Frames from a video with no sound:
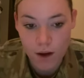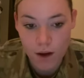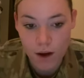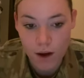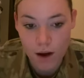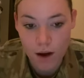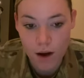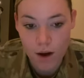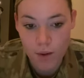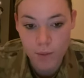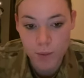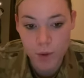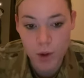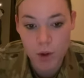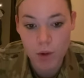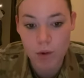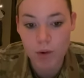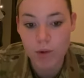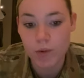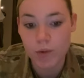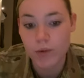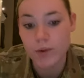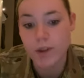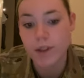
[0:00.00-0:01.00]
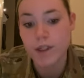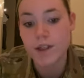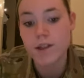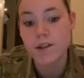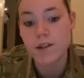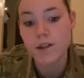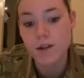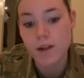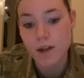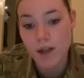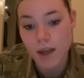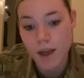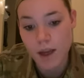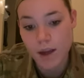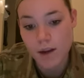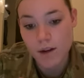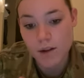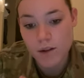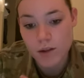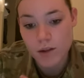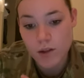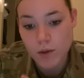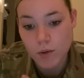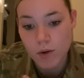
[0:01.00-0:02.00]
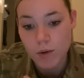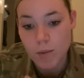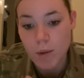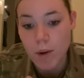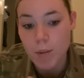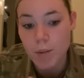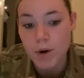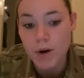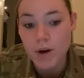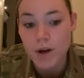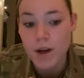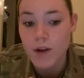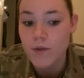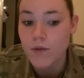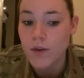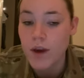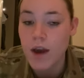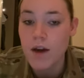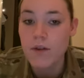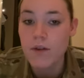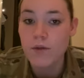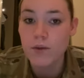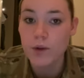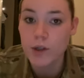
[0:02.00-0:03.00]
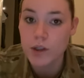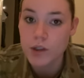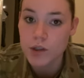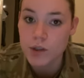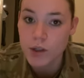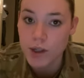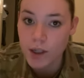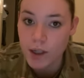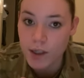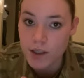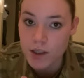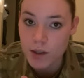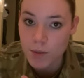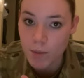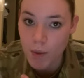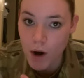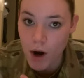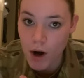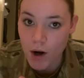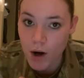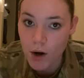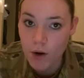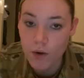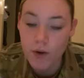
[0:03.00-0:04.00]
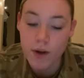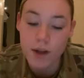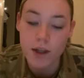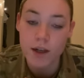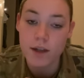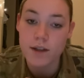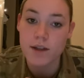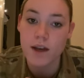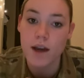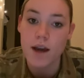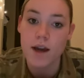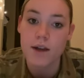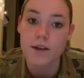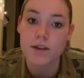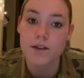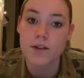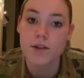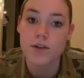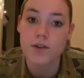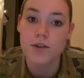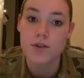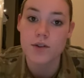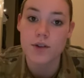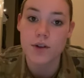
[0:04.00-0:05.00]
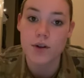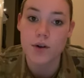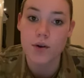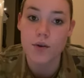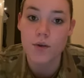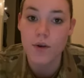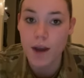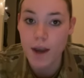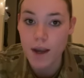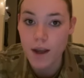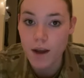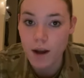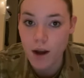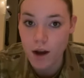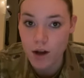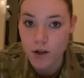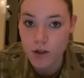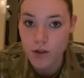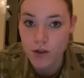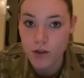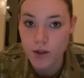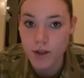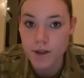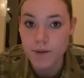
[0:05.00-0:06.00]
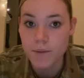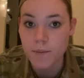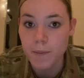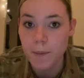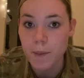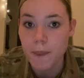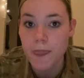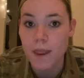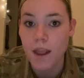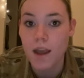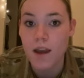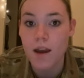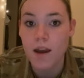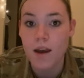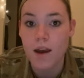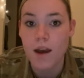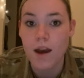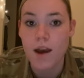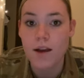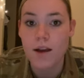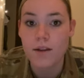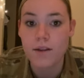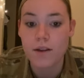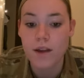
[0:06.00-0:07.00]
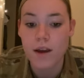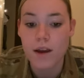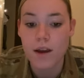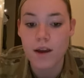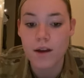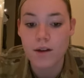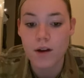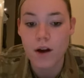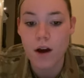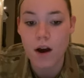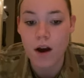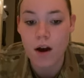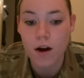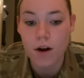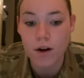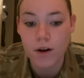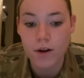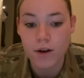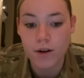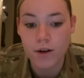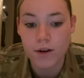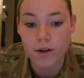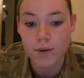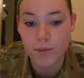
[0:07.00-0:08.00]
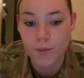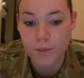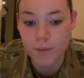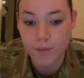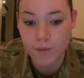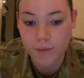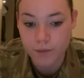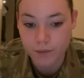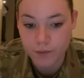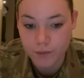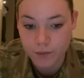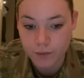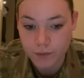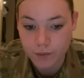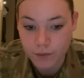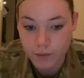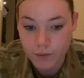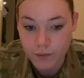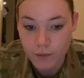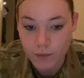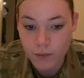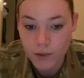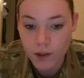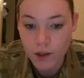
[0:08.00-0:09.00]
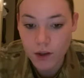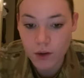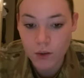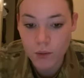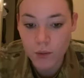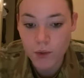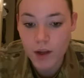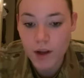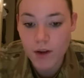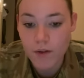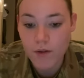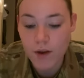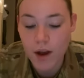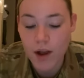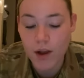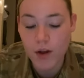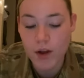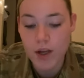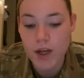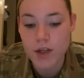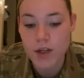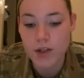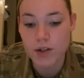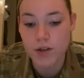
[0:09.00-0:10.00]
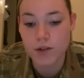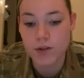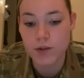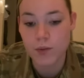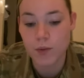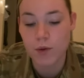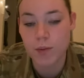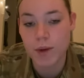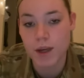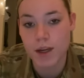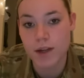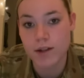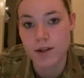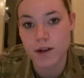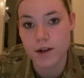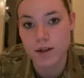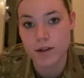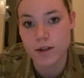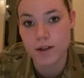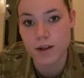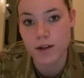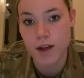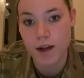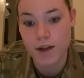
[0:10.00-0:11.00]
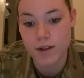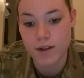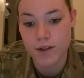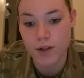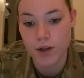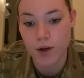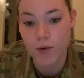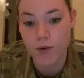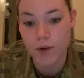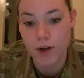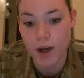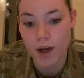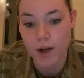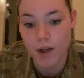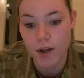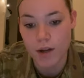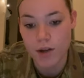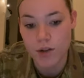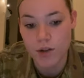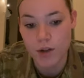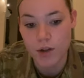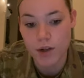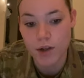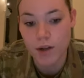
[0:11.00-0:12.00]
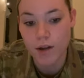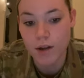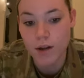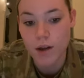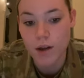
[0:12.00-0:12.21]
um, you're released today, so remember if you have retraining tomorrow, it is at 0800. And then our reevaluations will be conducted at 0900.